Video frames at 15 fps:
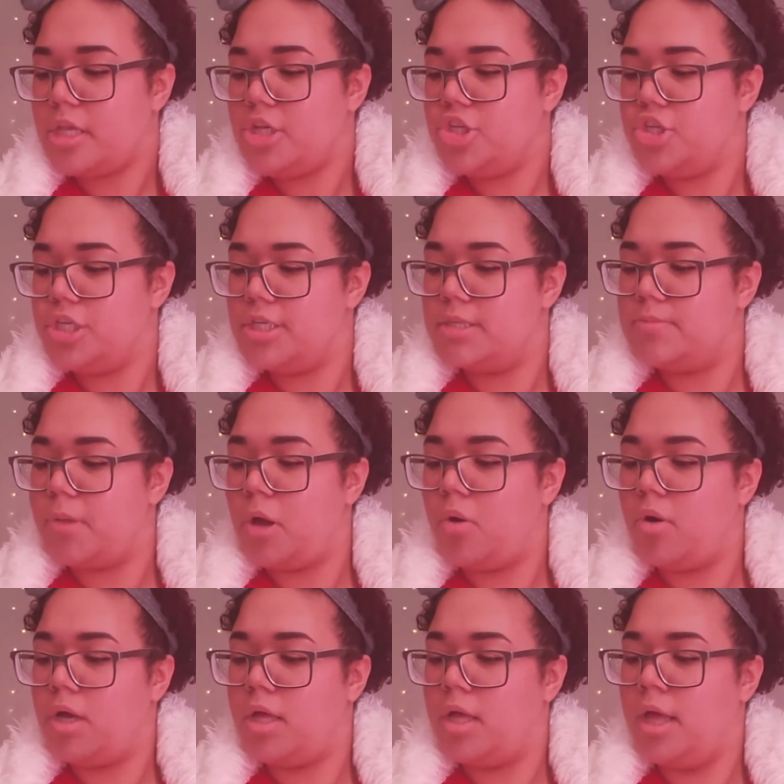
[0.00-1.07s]
she
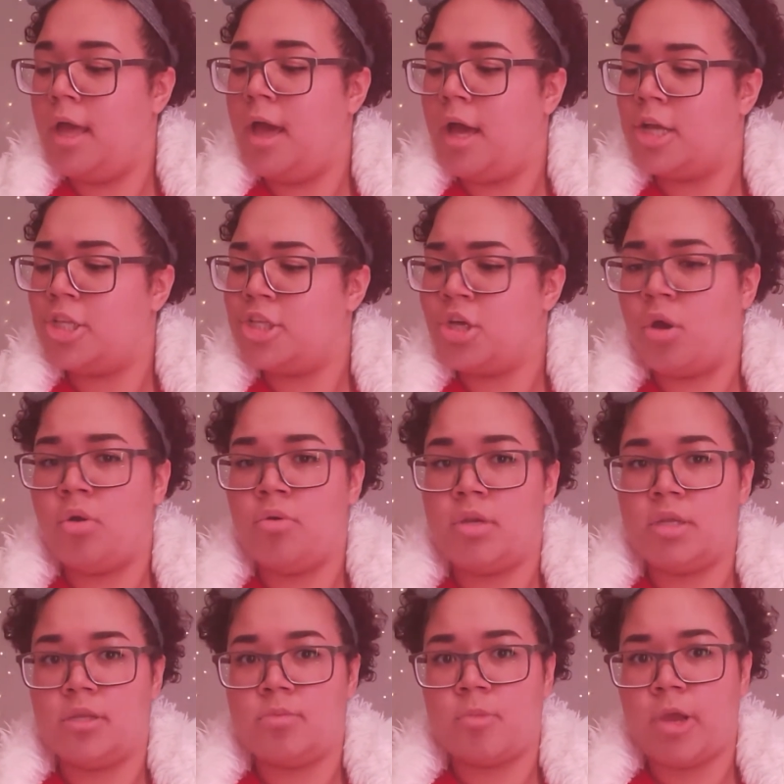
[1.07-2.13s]
spoke, a
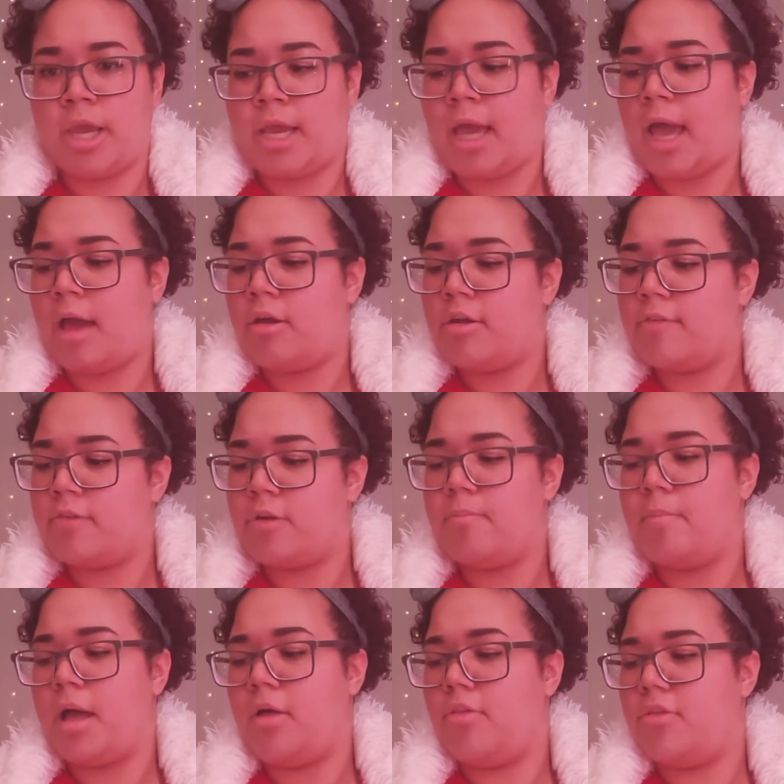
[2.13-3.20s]
toad sprang out of her
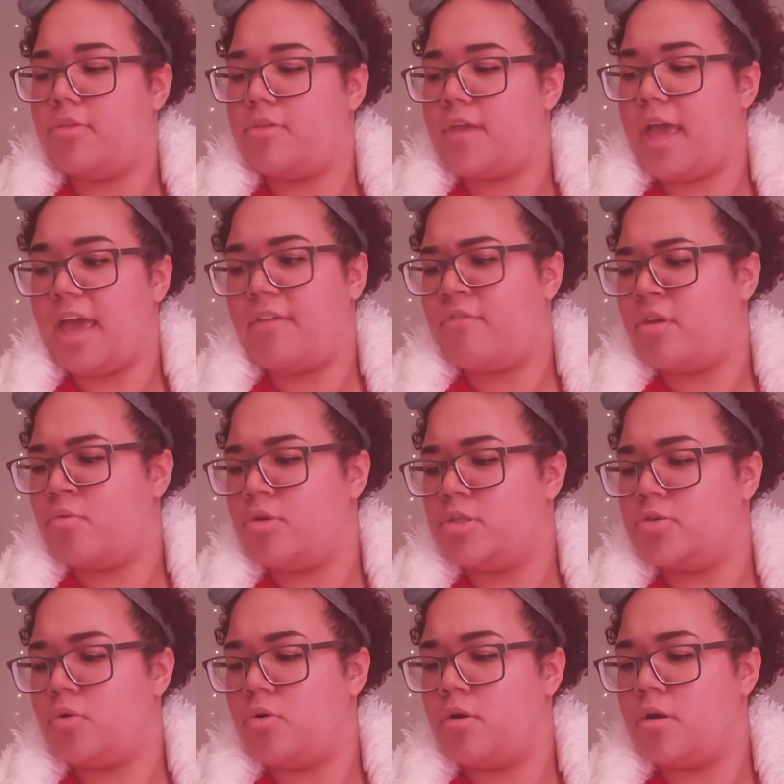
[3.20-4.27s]
mouth to everyone's
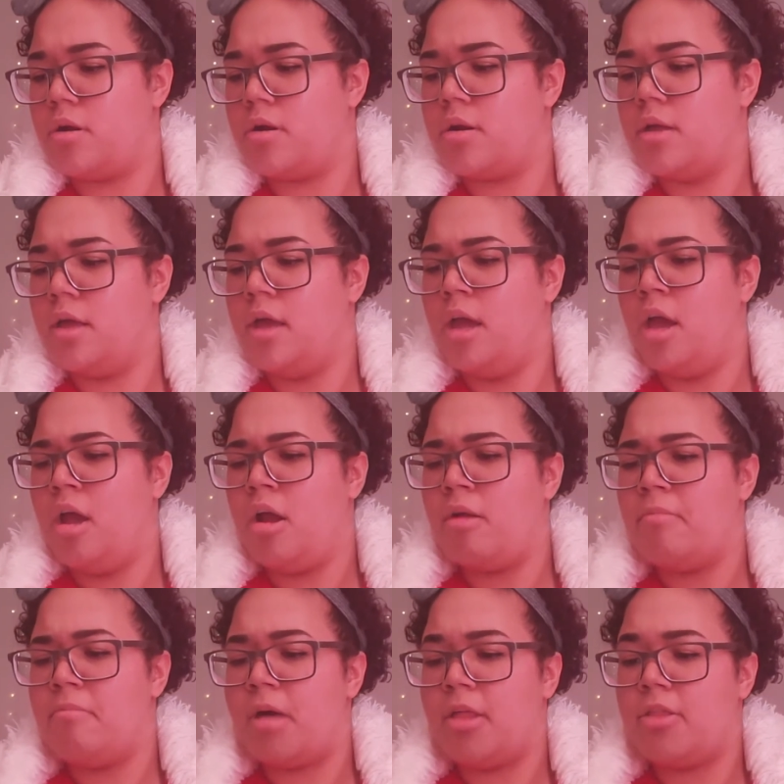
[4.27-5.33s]
horror. Her
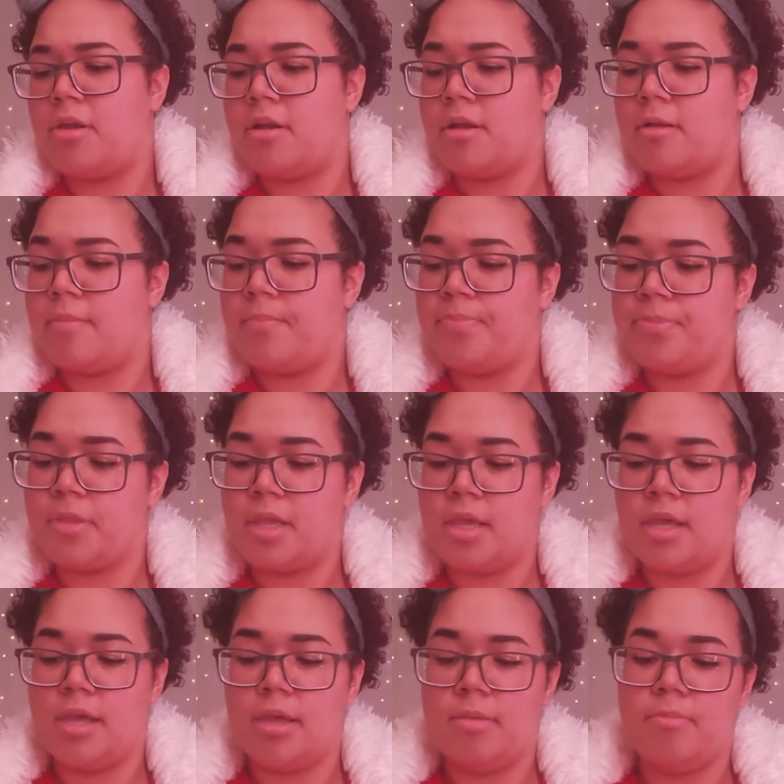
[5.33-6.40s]
mother
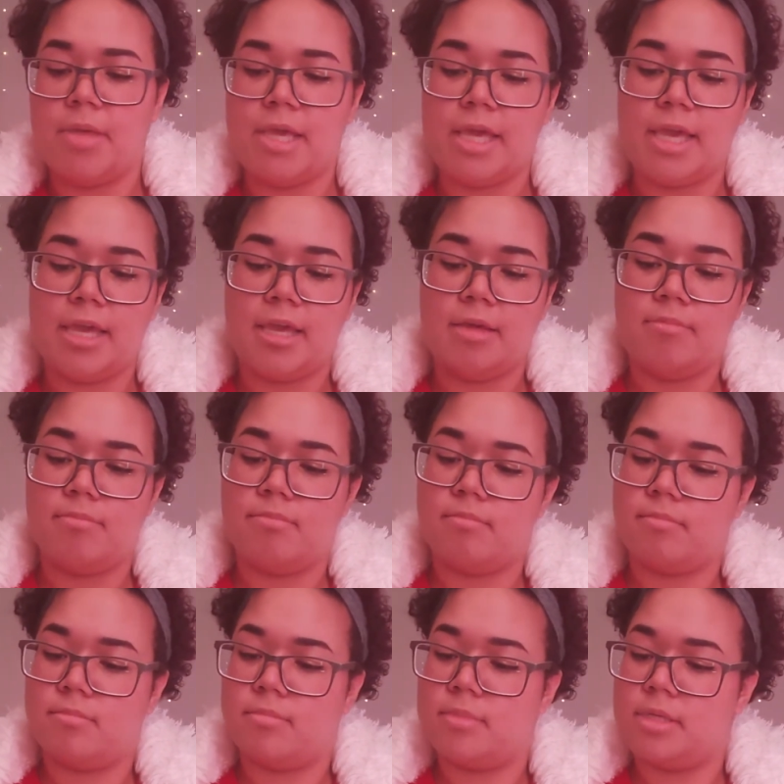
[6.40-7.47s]
became
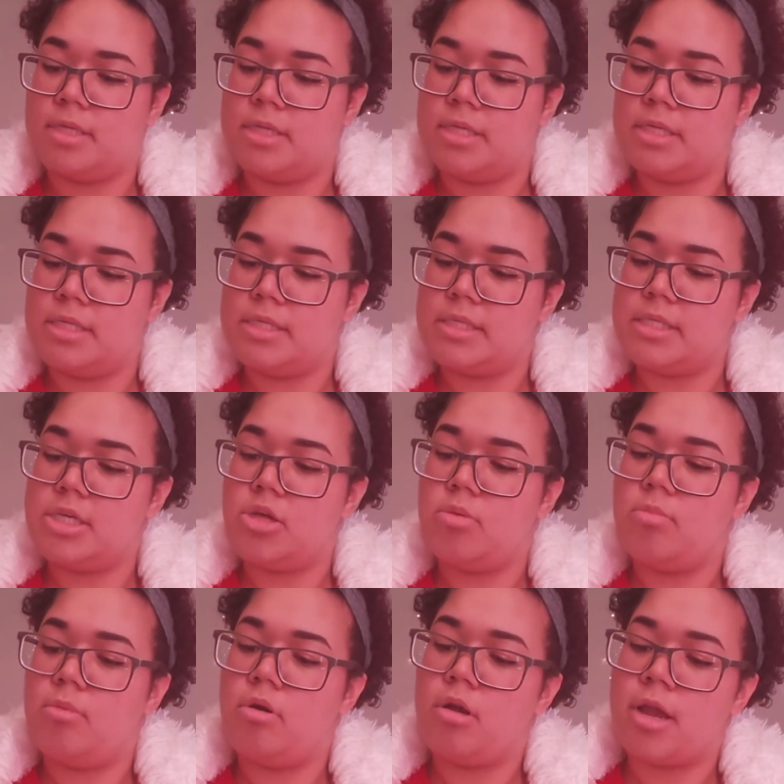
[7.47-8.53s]
still
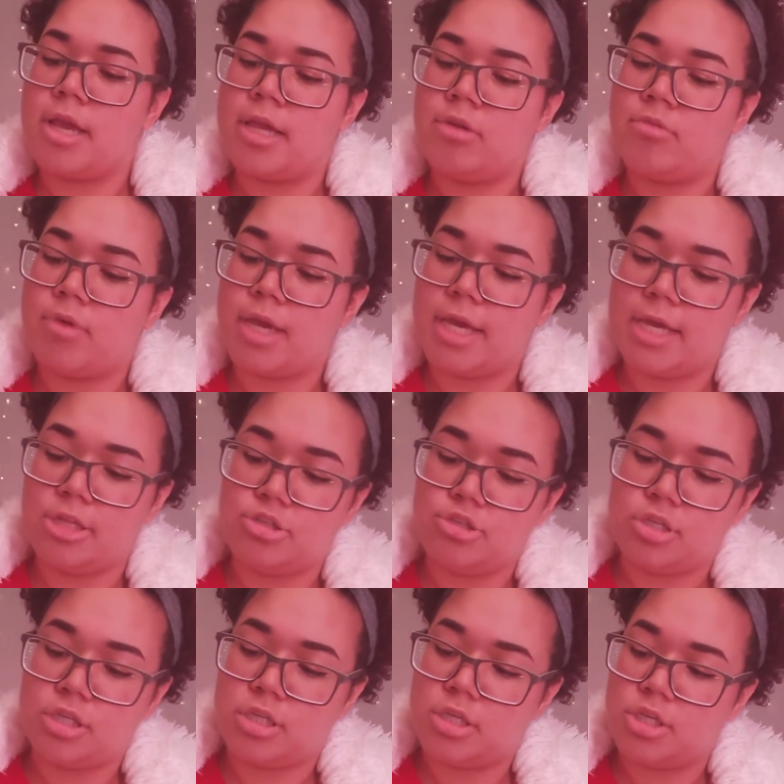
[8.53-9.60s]
more
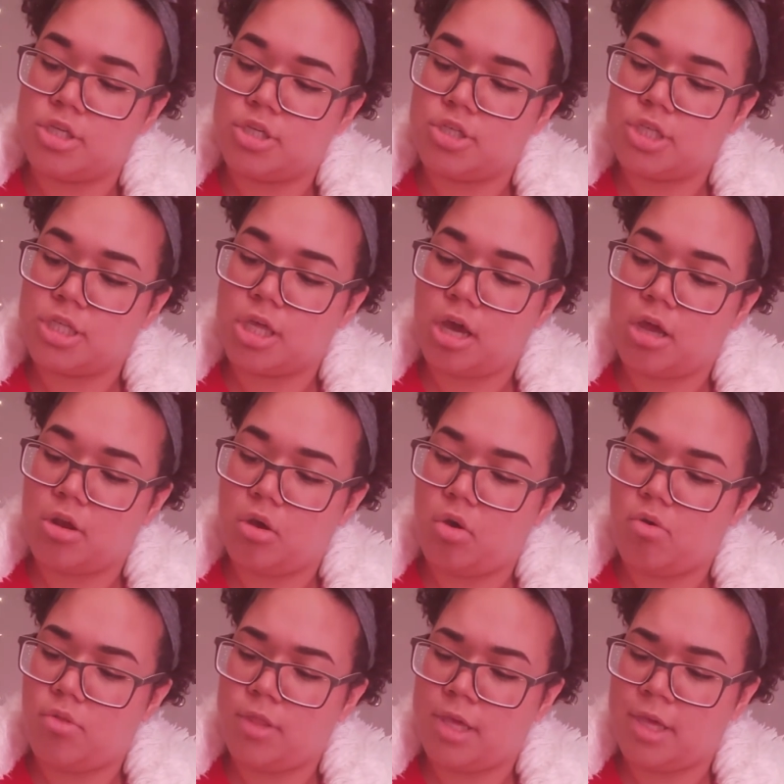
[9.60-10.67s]
enraged. She thought
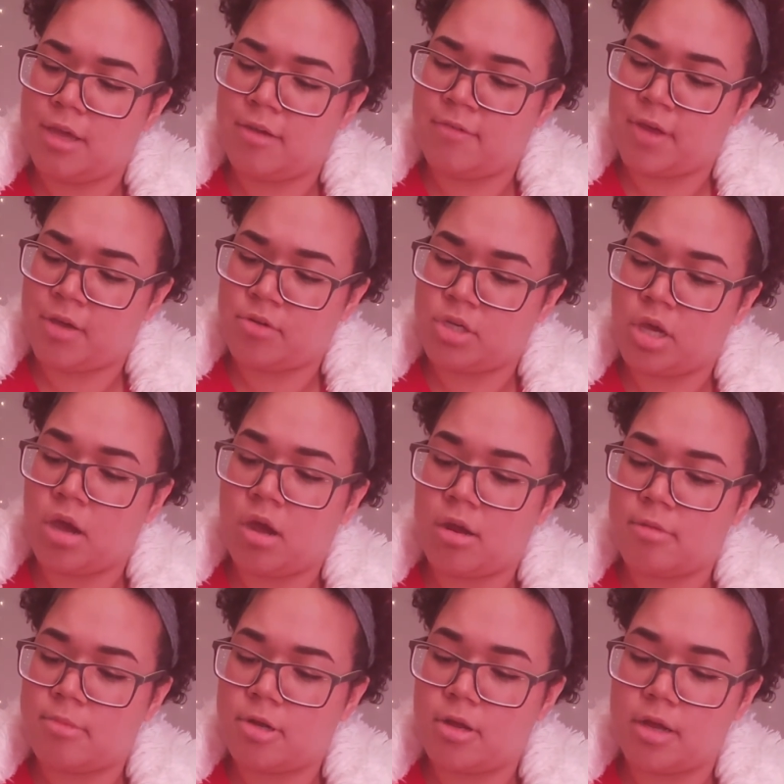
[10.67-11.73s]
only of how to
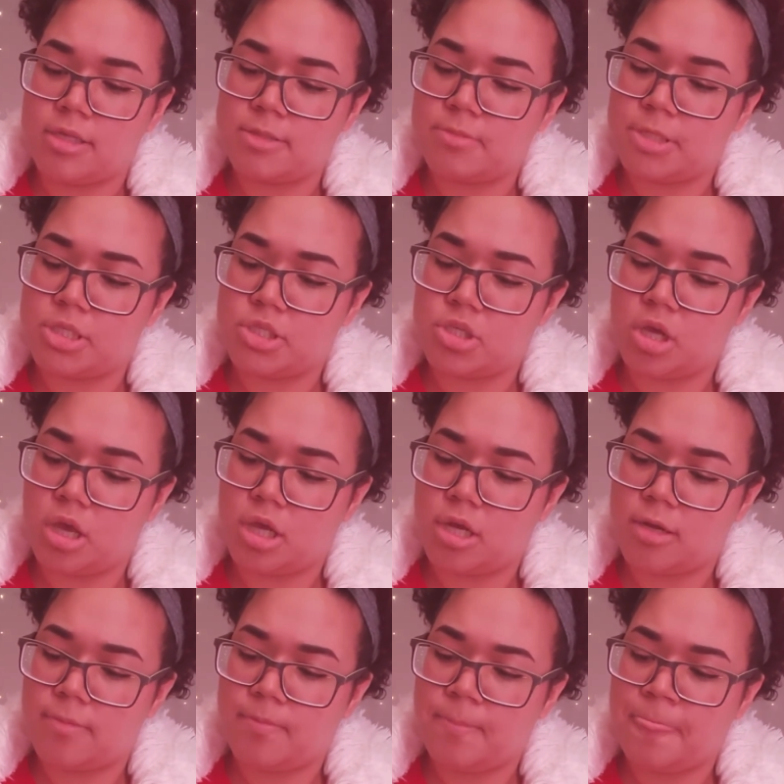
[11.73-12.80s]
harm her husband's
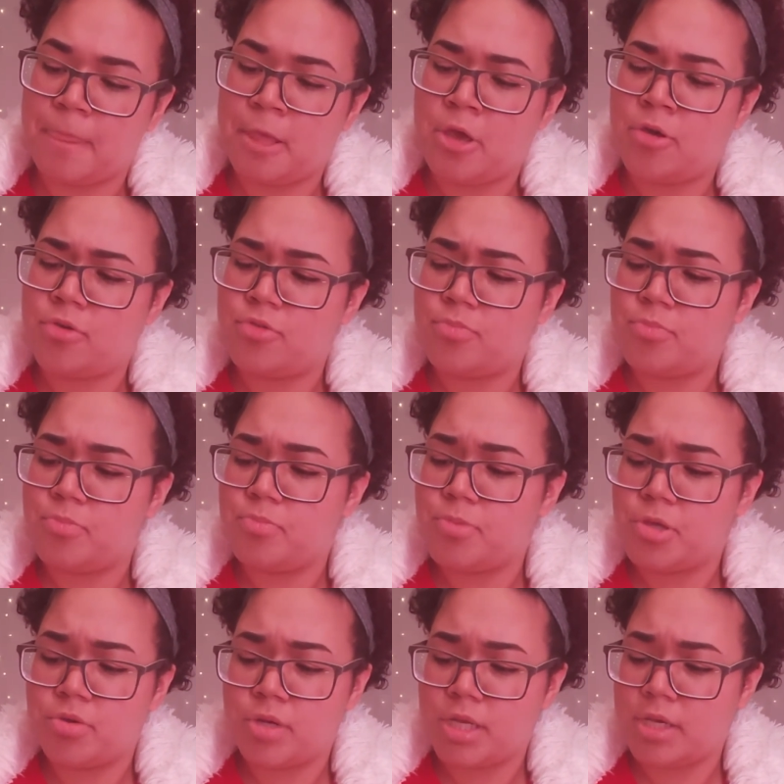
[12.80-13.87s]
daughter, whose
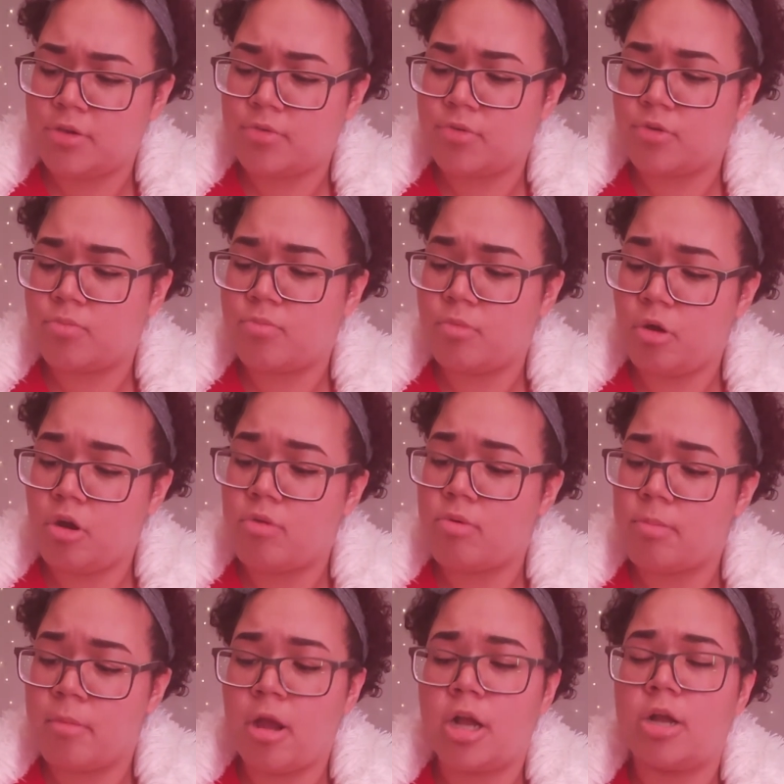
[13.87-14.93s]
beauty grew more
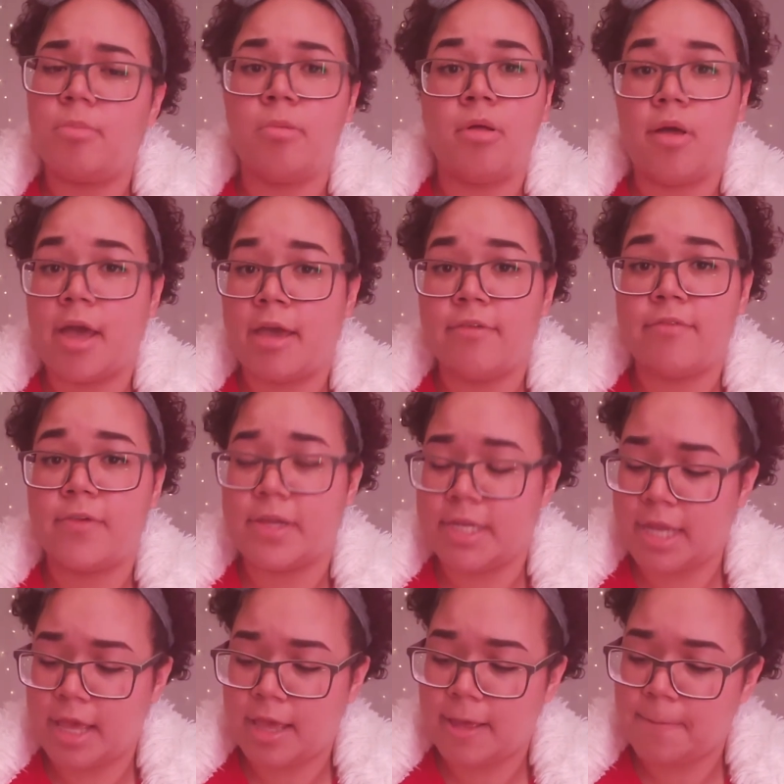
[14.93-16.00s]
remarkable every
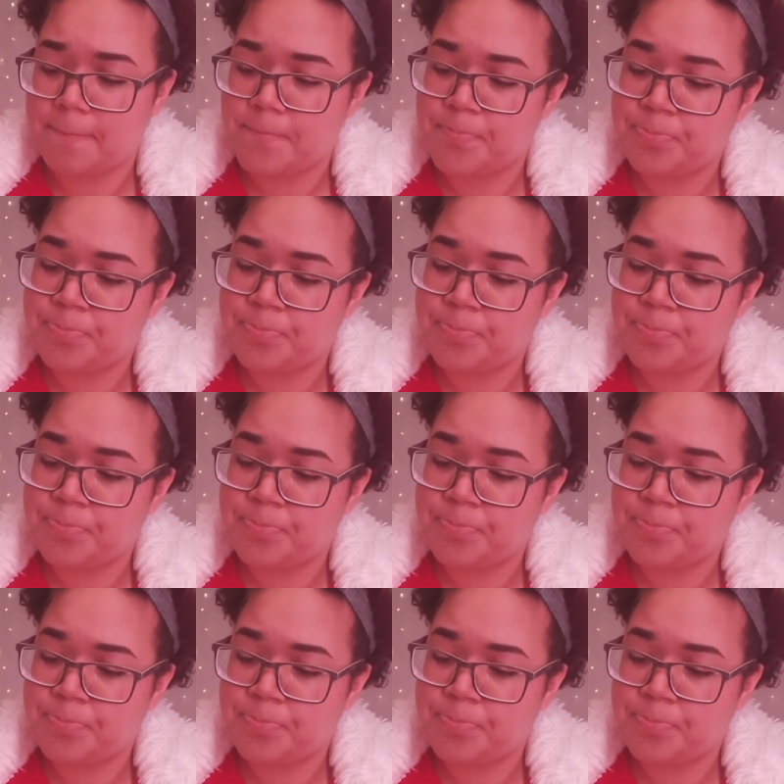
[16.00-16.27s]
day.